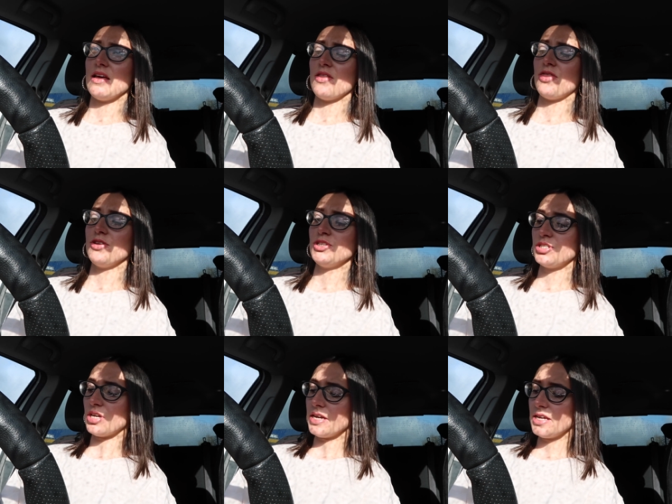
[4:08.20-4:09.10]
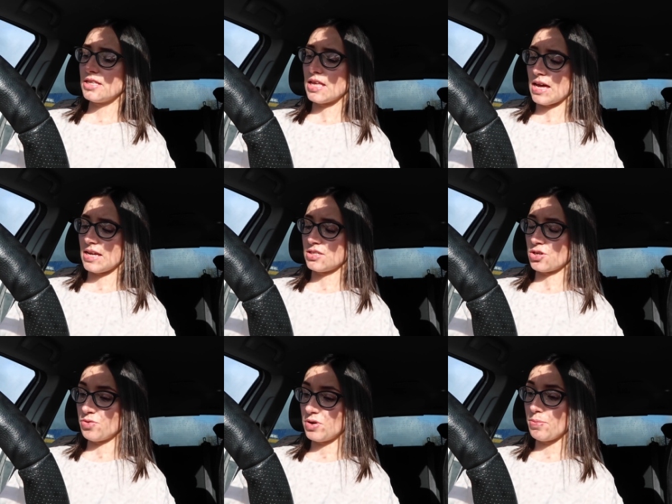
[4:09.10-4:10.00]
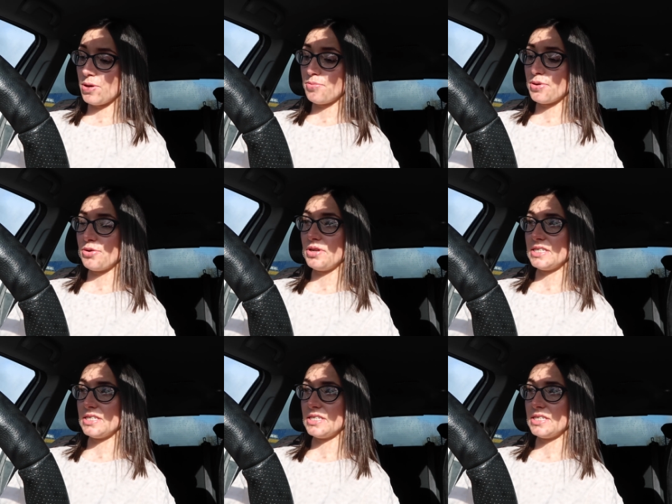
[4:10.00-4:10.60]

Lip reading: the site that is currently being built